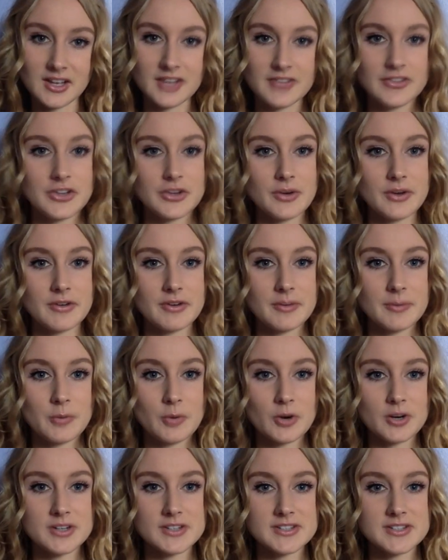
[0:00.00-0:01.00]
The UN
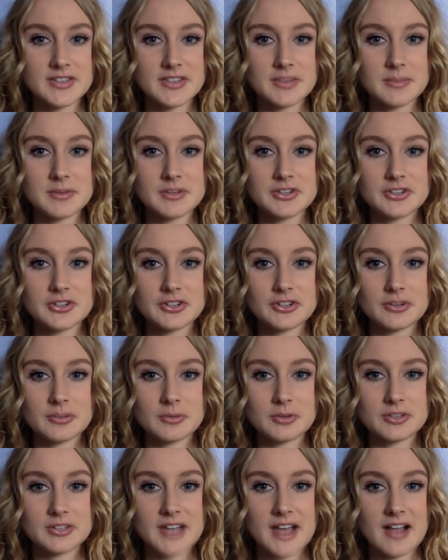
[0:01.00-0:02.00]
reports that the maternal
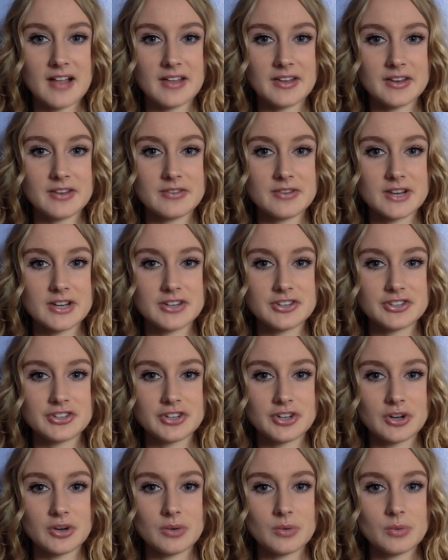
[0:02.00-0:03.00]
mortality
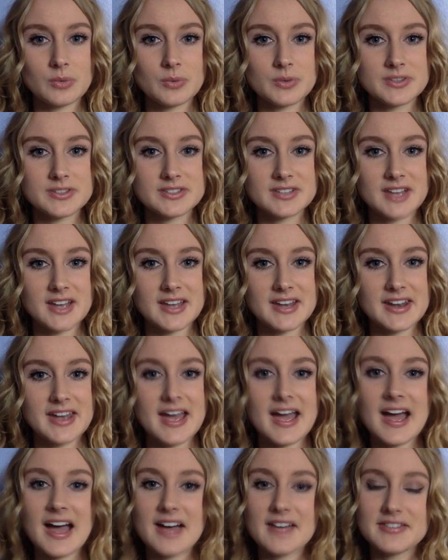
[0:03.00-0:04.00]
ratio was cut in
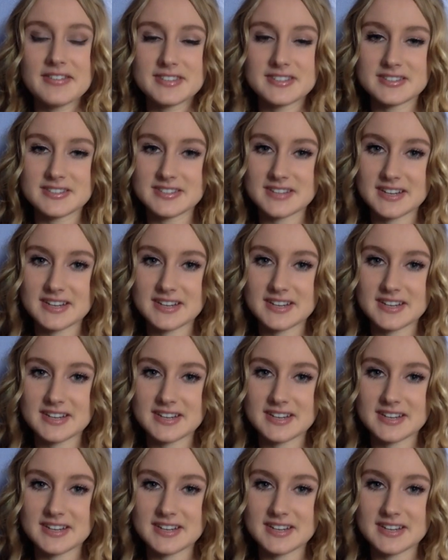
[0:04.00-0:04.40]
half since